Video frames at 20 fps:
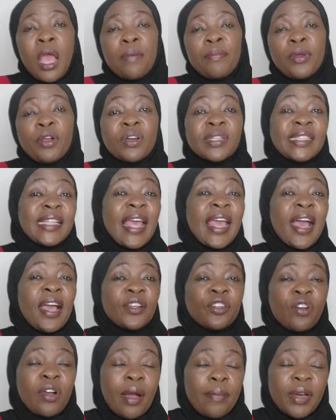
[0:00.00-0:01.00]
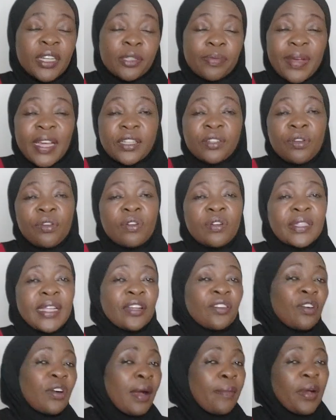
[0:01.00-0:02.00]
Because there I talk about SMART goals, I
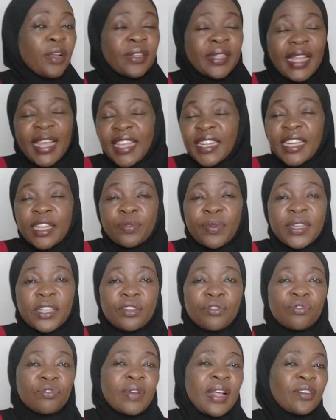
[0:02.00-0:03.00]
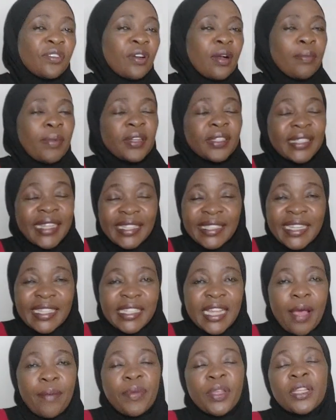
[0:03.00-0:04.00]
talk about the 80-20 rule, I talk about success
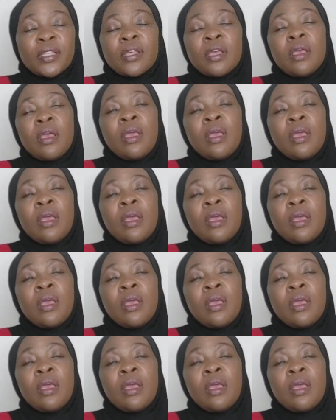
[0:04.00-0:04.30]
habits.